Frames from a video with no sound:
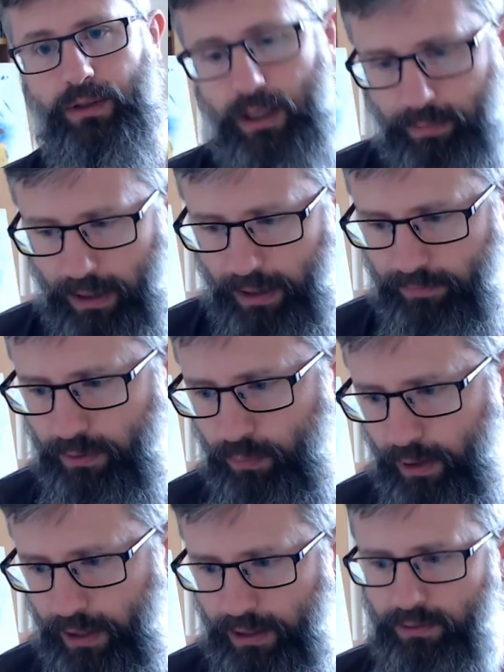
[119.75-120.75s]
I'm having to
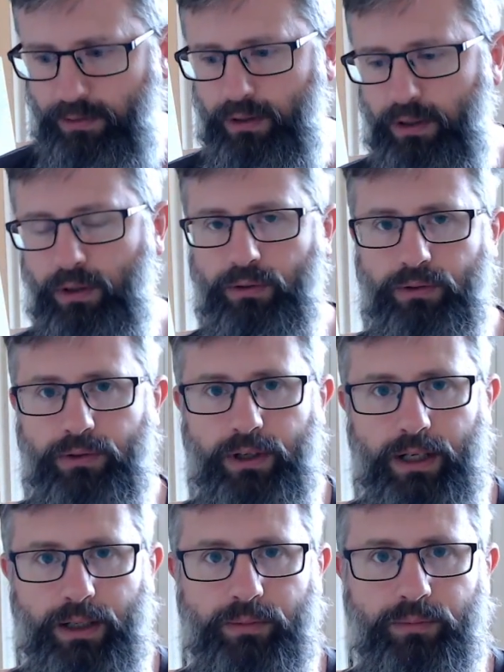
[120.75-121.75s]
wait a long
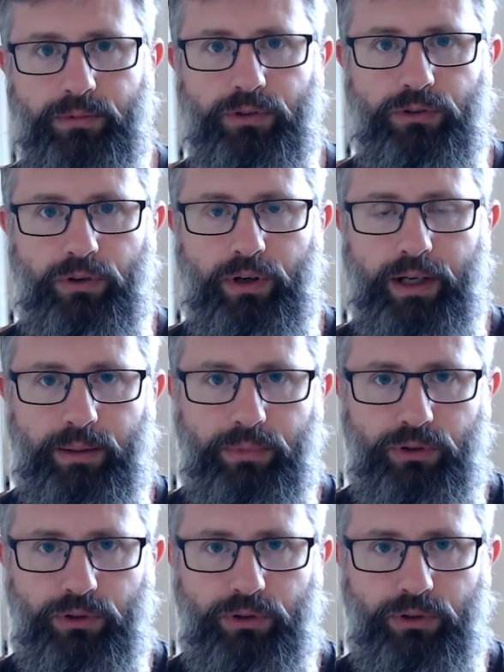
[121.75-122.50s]
time to dry in